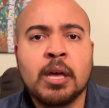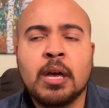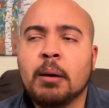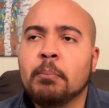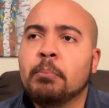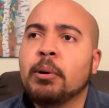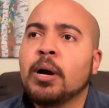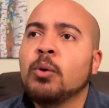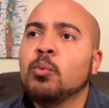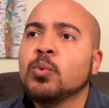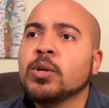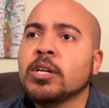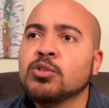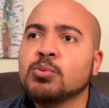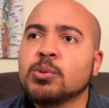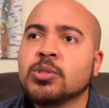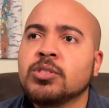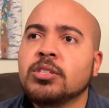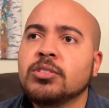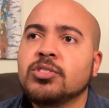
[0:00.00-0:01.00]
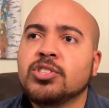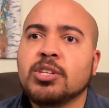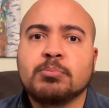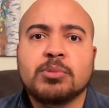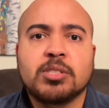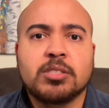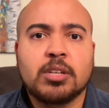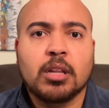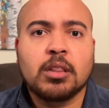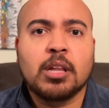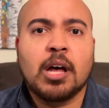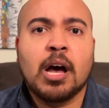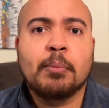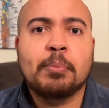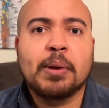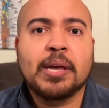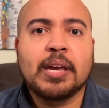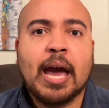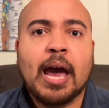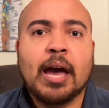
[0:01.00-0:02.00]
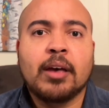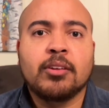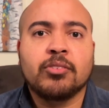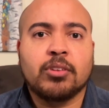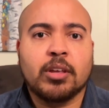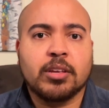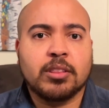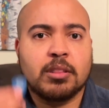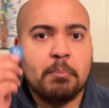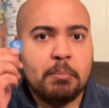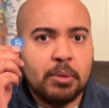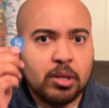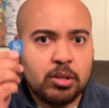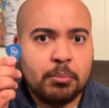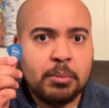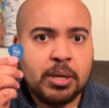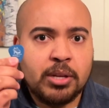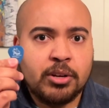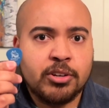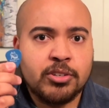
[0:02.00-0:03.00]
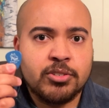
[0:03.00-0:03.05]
But when I switched to Jim Dunlop, it has like the millimeter.